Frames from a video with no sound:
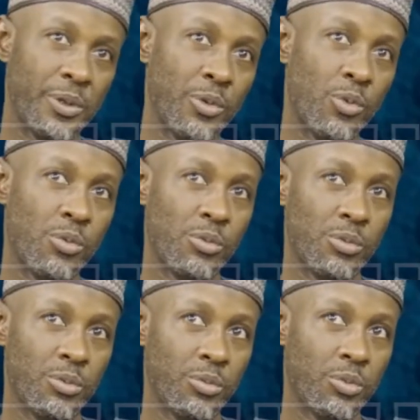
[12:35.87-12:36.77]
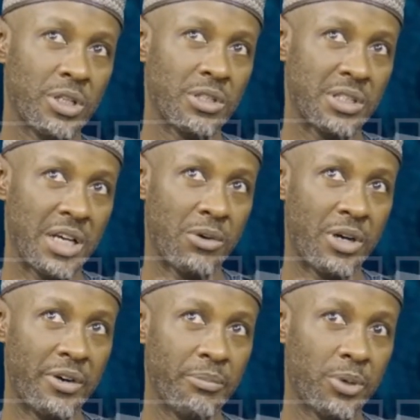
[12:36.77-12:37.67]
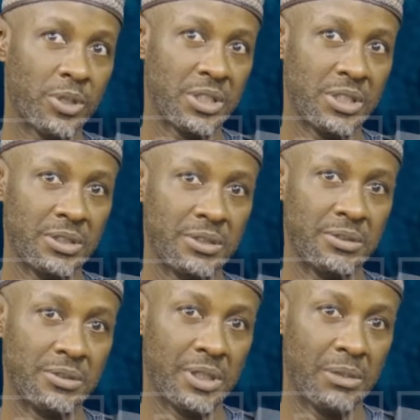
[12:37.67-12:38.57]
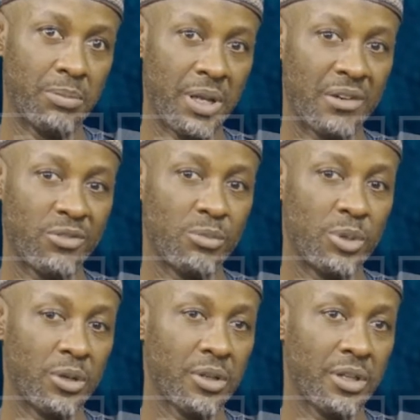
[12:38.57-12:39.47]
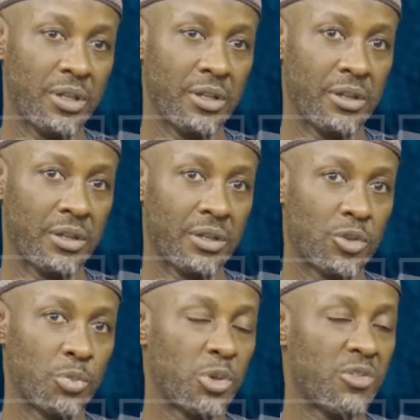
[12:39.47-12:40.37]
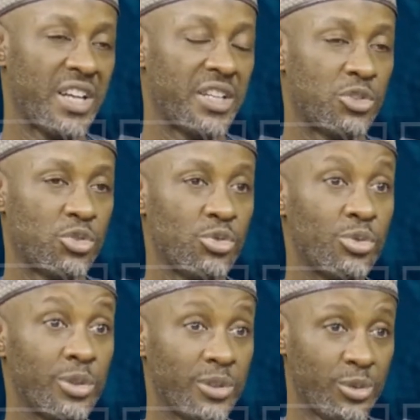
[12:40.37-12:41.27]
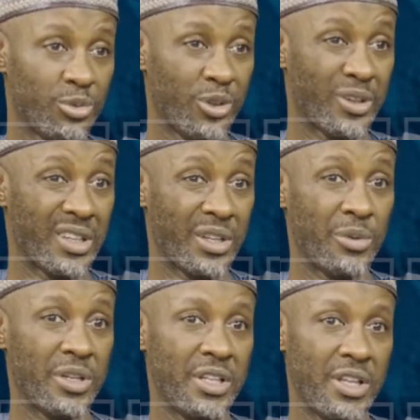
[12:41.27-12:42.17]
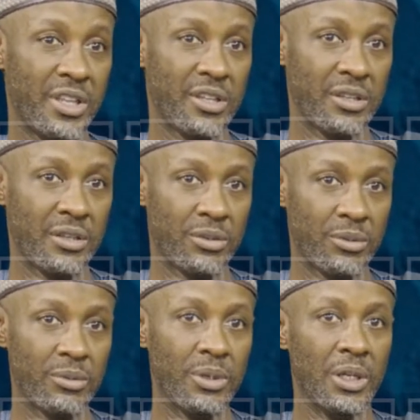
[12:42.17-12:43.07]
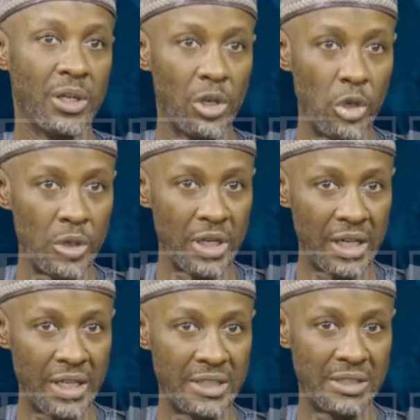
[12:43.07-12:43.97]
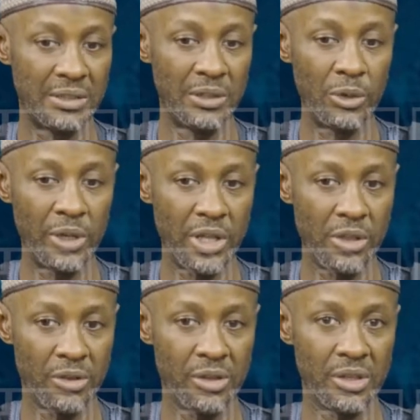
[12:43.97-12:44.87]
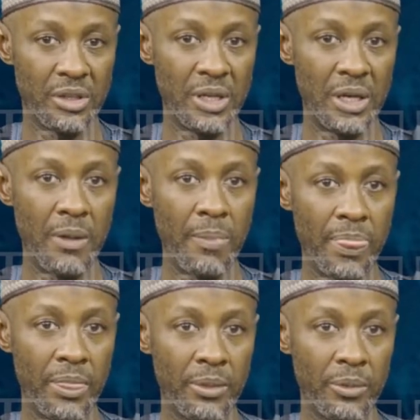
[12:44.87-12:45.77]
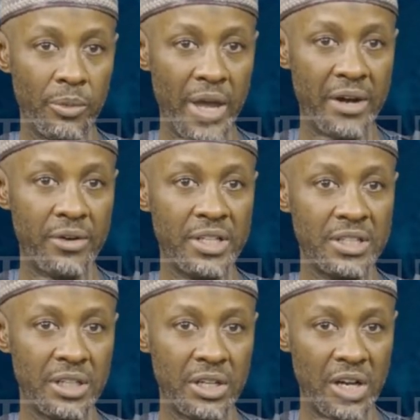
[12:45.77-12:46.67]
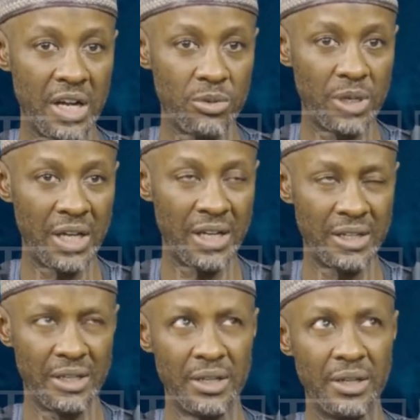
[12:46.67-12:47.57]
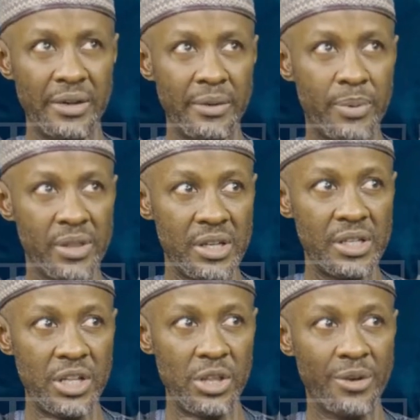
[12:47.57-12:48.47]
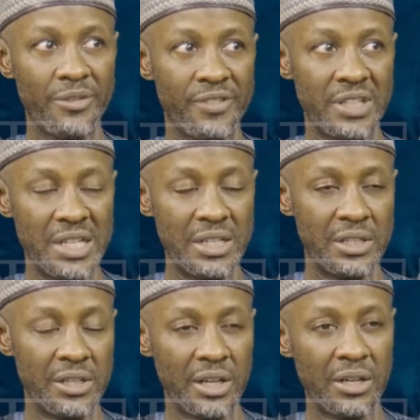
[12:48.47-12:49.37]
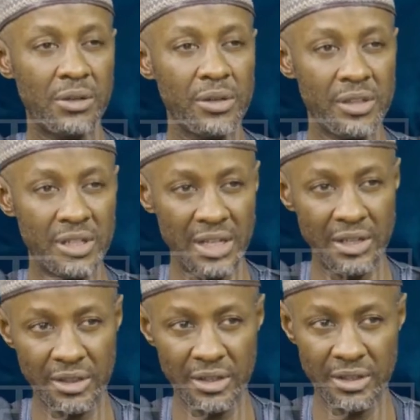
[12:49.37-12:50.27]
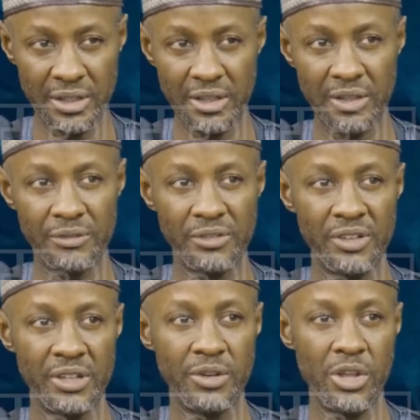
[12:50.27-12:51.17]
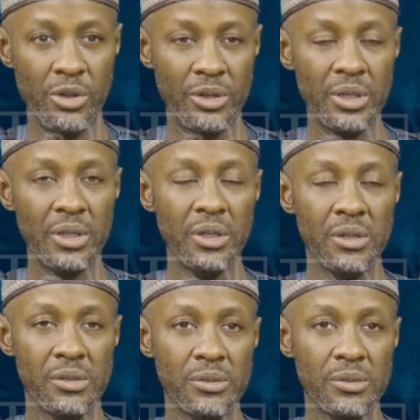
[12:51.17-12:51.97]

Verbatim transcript: w what our reporting um, platform does is to provide a tool for mm. security agencies to look at locations. Mm. Um, we are creating a granular representation of fatalities across the thirty-six states of the Federation. Mm.